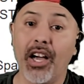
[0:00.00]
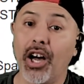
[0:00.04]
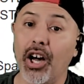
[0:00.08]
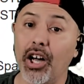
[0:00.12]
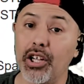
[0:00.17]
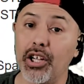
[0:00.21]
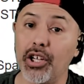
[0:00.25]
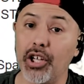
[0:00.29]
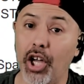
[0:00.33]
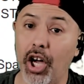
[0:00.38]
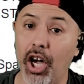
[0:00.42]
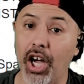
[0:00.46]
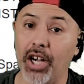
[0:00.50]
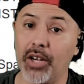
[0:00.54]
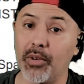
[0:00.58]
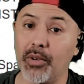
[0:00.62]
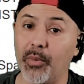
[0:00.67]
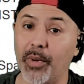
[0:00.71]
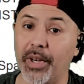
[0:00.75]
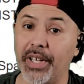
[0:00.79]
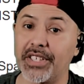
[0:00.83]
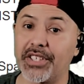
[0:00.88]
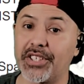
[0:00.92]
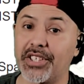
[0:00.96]
Along
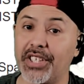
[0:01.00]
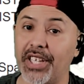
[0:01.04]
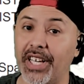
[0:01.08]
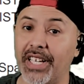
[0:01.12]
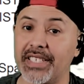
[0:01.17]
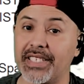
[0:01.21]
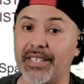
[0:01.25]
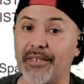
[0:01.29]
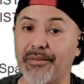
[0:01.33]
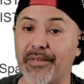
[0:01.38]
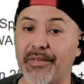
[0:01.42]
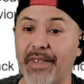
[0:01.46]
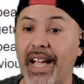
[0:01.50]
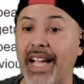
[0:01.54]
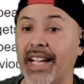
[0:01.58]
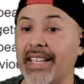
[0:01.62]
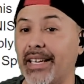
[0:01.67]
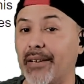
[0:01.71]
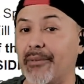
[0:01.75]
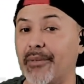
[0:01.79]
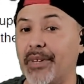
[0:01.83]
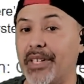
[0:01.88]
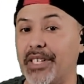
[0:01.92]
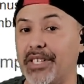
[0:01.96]
with just the fact
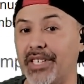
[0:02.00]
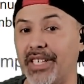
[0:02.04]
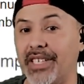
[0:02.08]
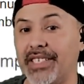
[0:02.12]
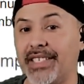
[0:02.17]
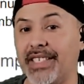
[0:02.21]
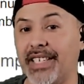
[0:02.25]
that we just